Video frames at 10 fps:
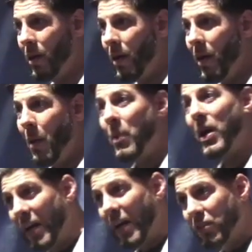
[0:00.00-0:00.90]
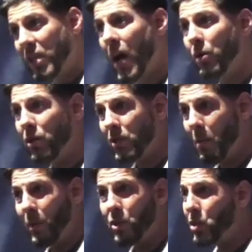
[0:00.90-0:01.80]
But if I tell you some of
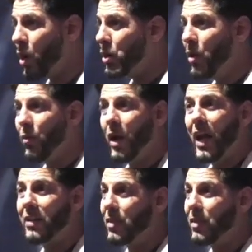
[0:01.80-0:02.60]
the story, you'll realize if